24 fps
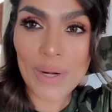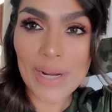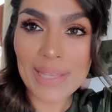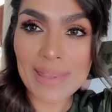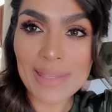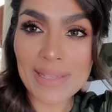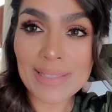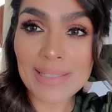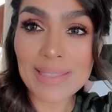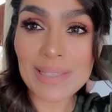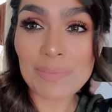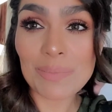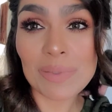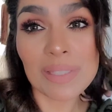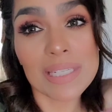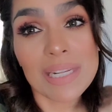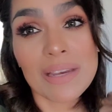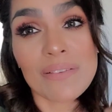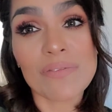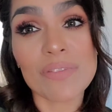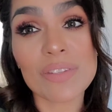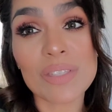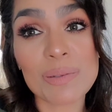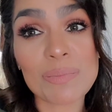and then
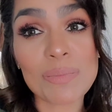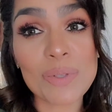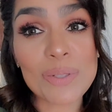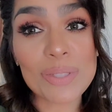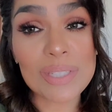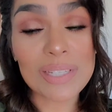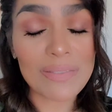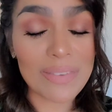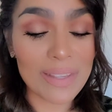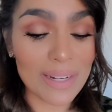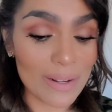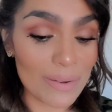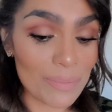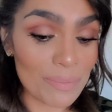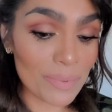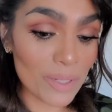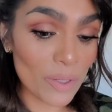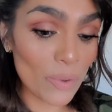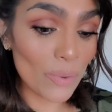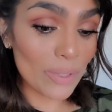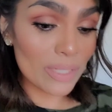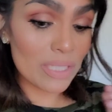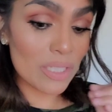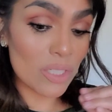some new stuff that I'm
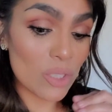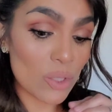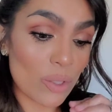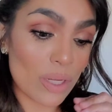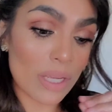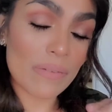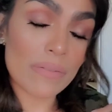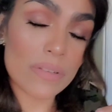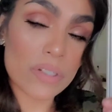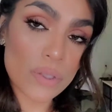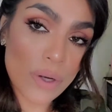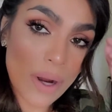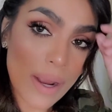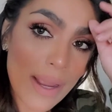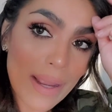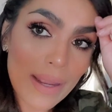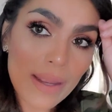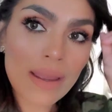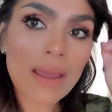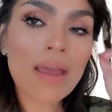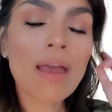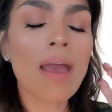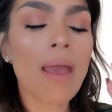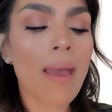going to give a
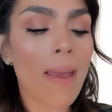try.